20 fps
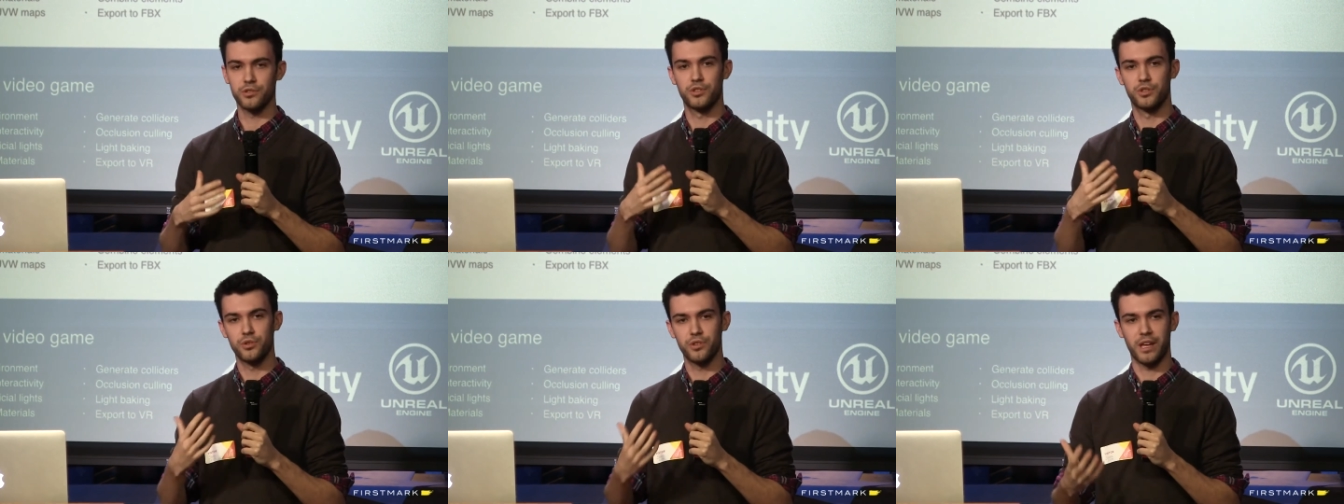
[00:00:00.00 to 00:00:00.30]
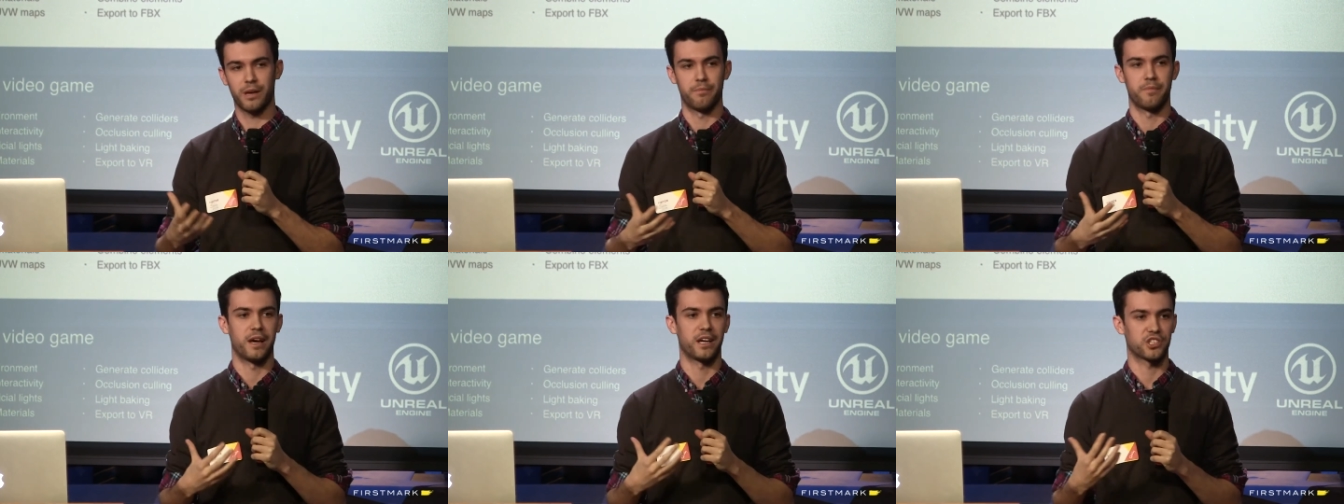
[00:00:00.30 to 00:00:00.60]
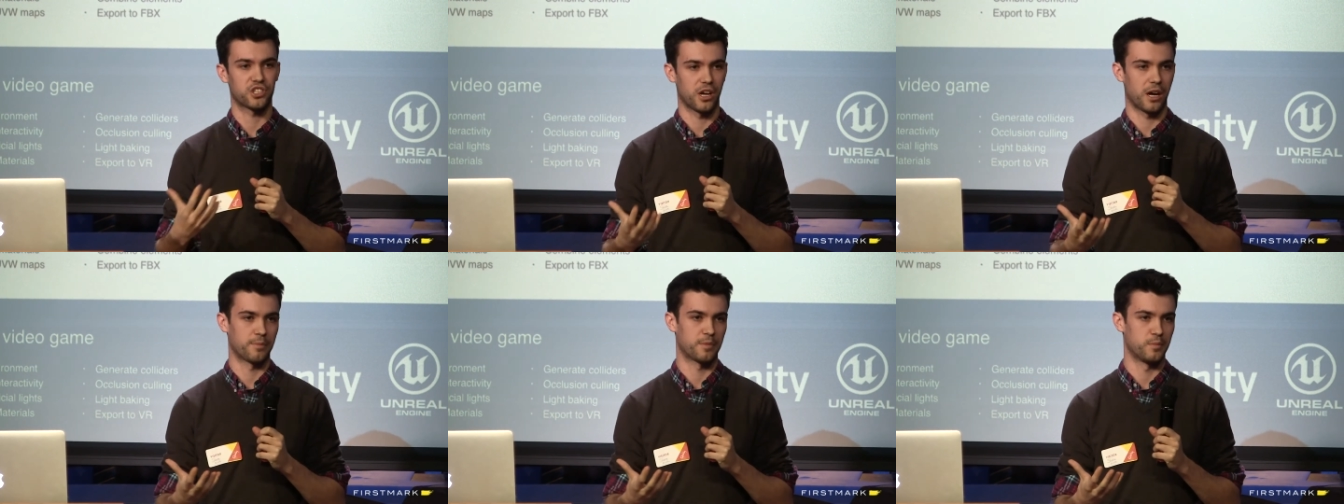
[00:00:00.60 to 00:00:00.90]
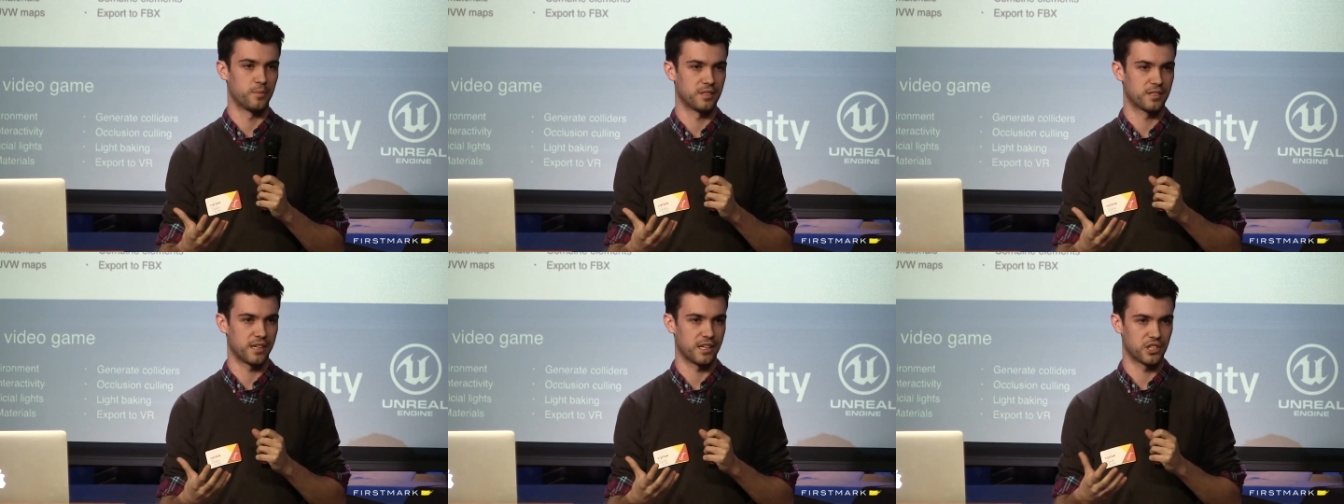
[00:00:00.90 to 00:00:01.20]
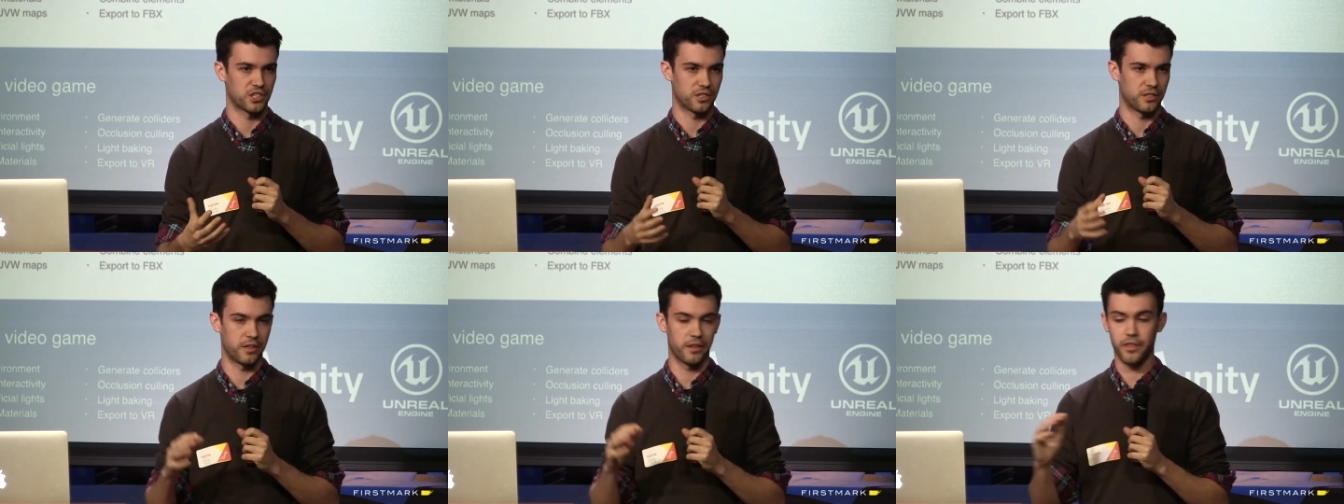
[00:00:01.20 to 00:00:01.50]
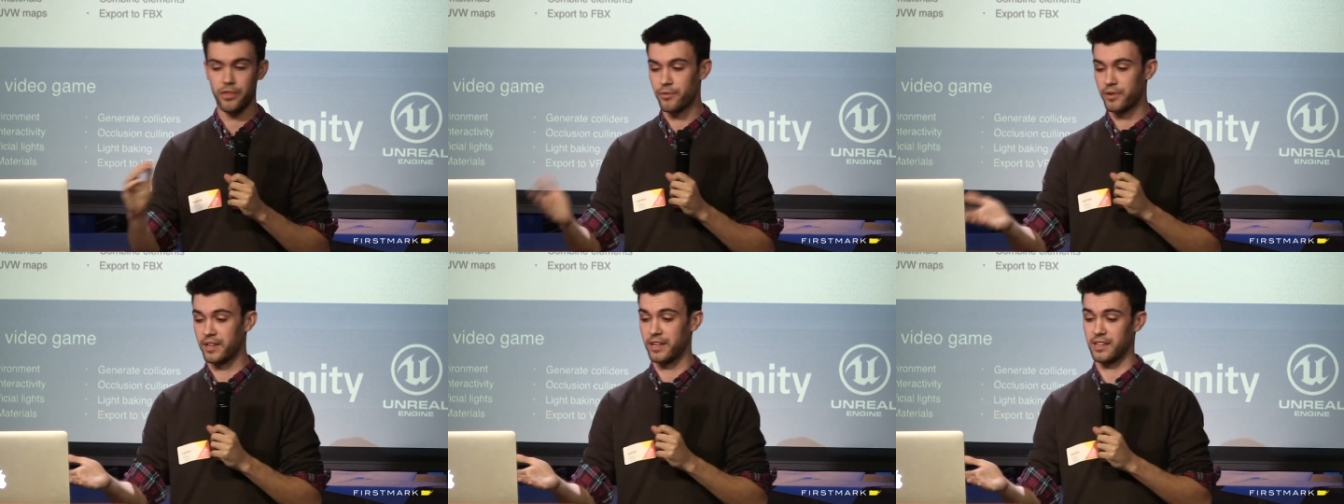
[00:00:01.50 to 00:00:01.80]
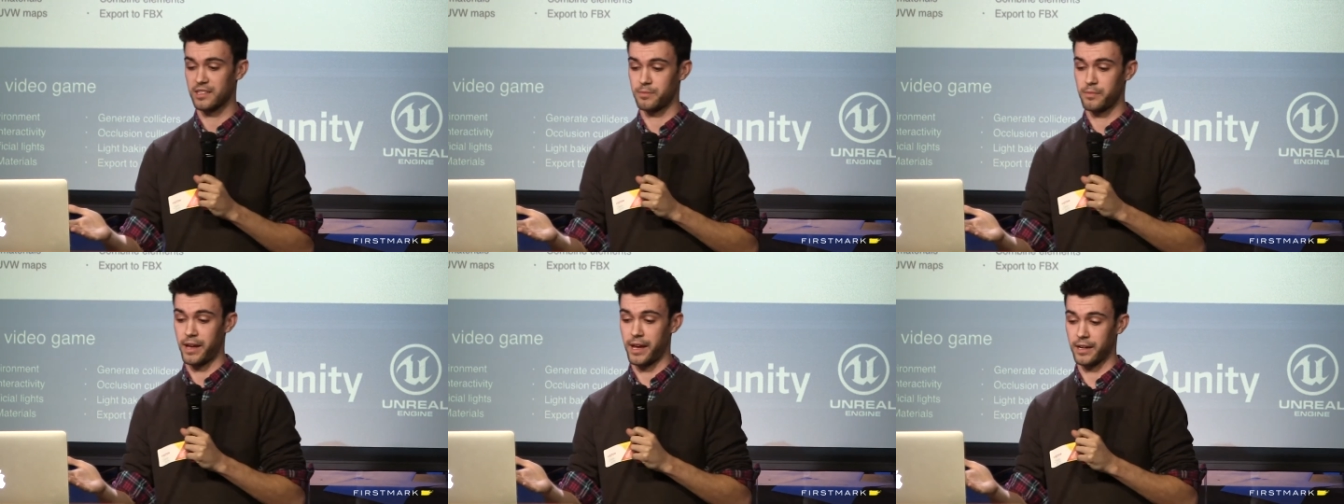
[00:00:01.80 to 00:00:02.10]
you do that mesh optimization in
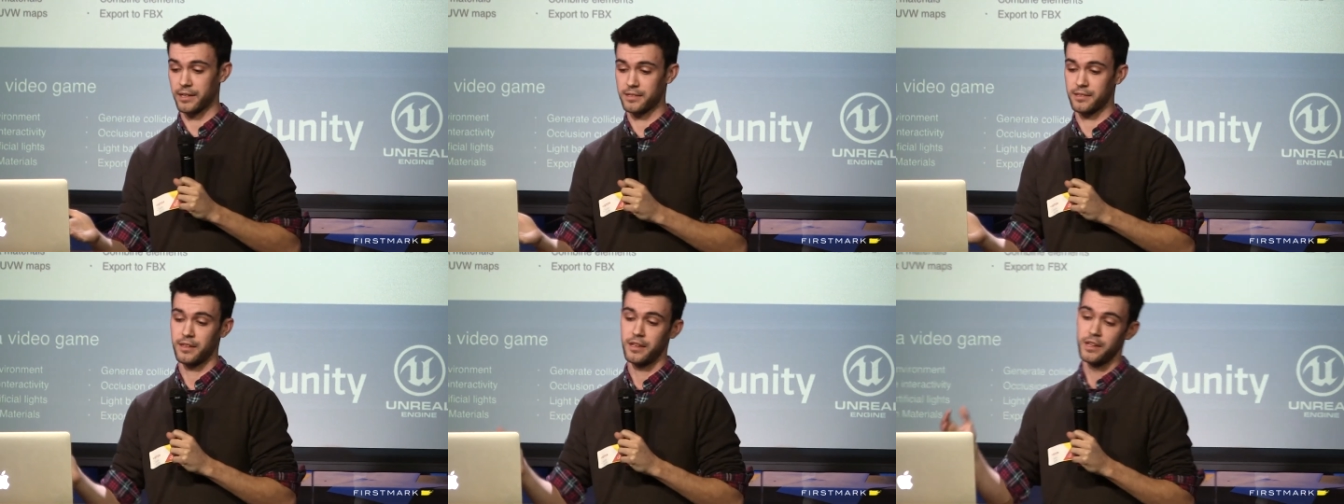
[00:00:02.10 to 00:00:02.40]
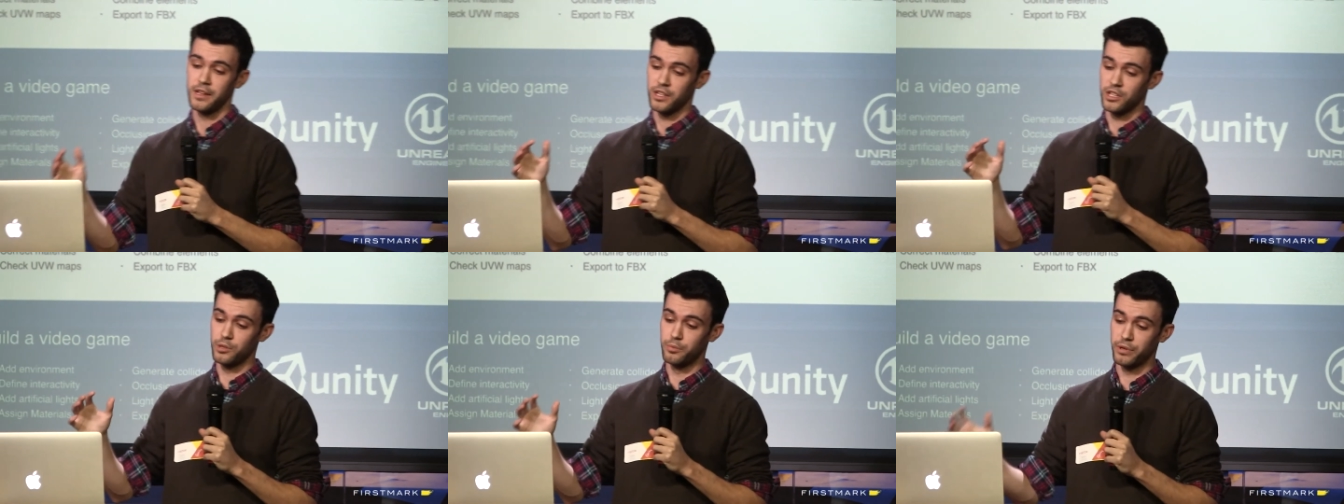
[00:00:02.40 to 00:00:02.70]
3ds Max,